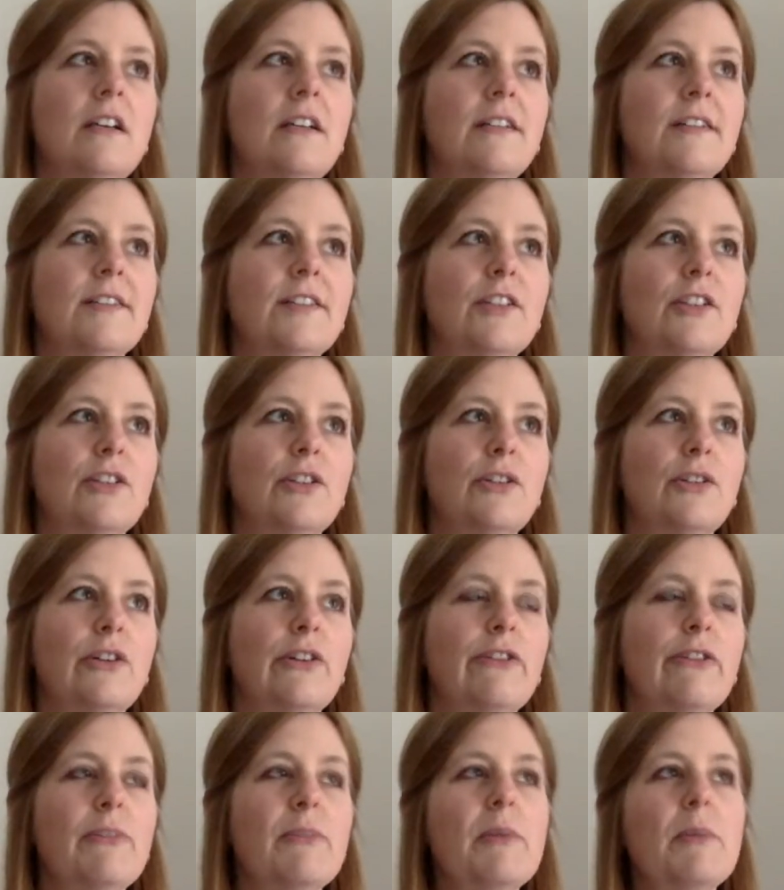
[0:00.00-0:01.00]
So,
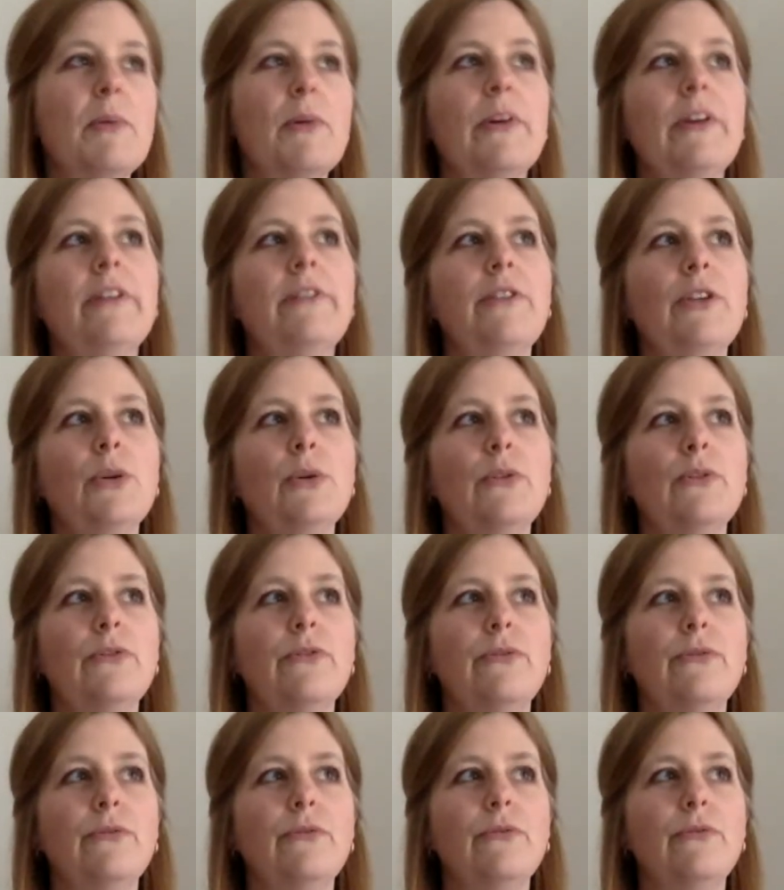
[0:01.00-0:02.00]
from the point of view of
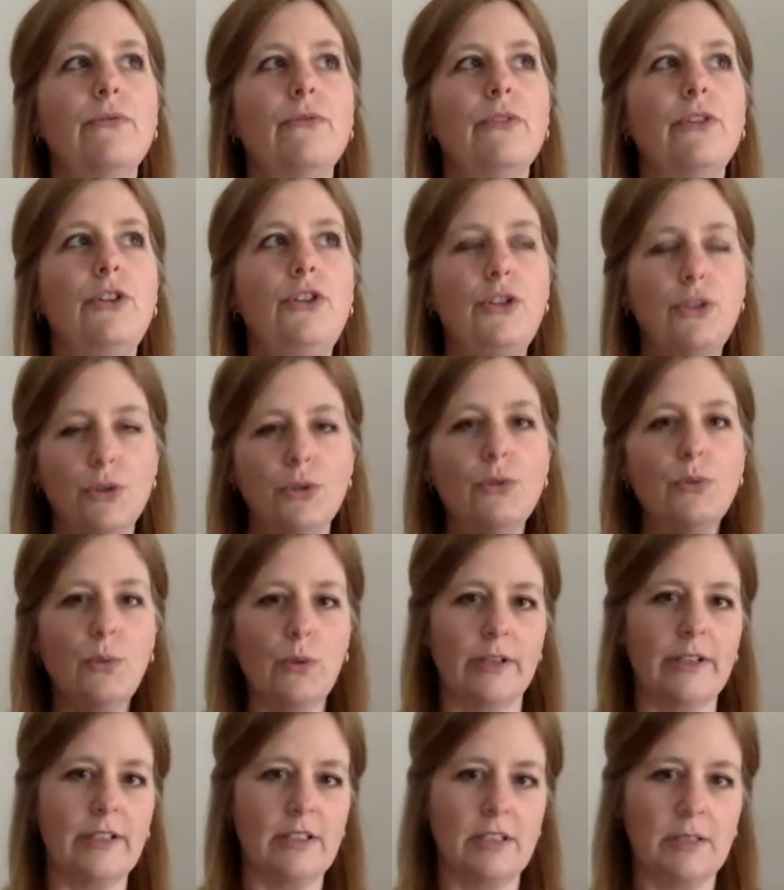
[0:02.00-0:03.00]
you
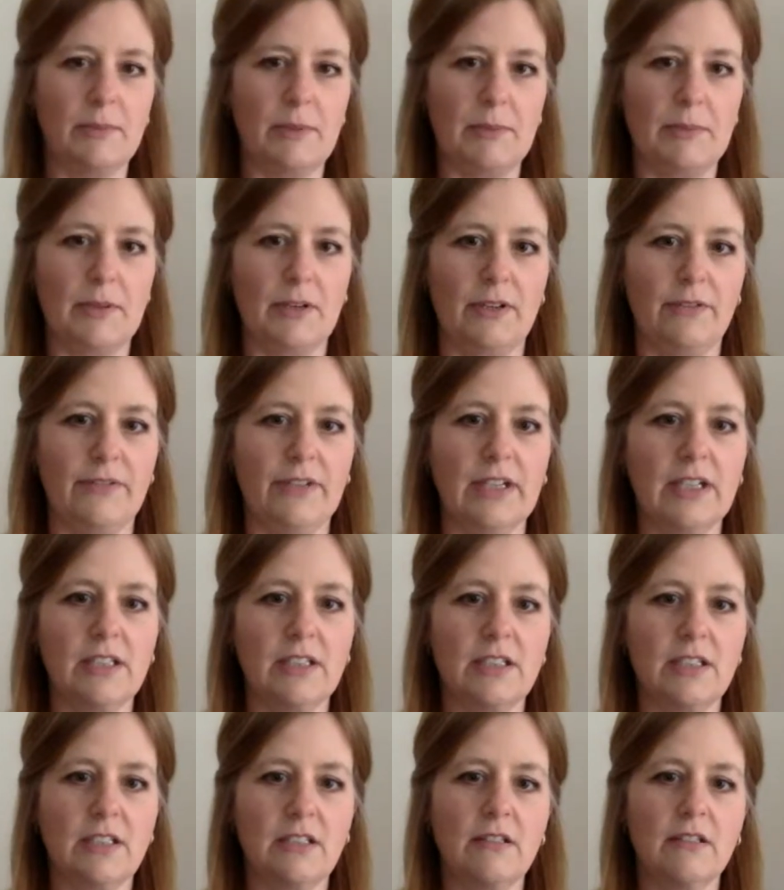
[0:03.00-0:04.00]
wanting to be
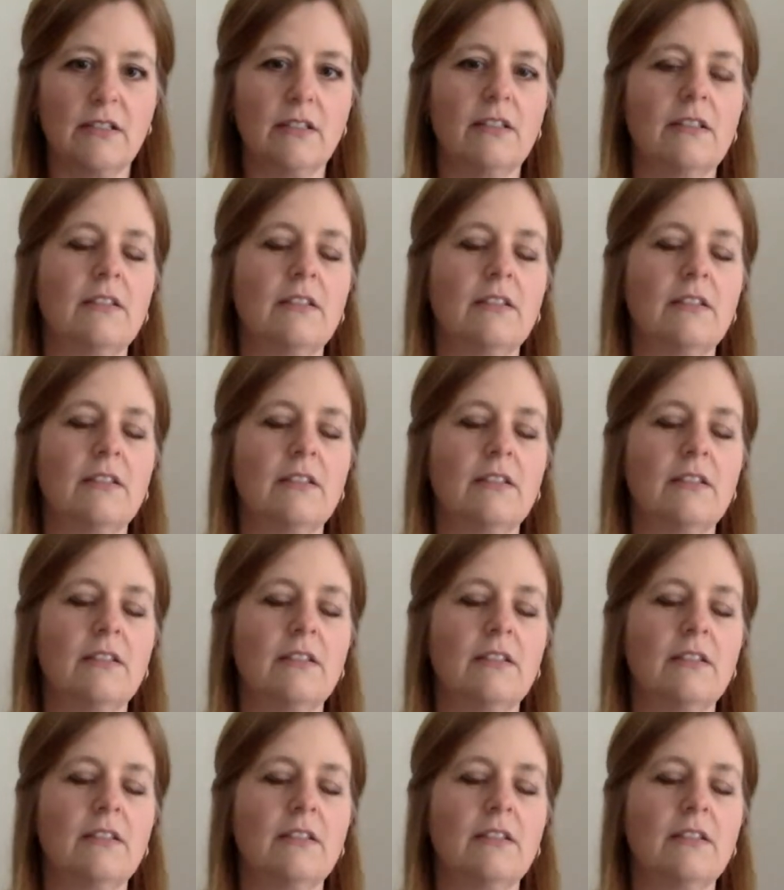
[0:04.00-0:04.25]
perfect,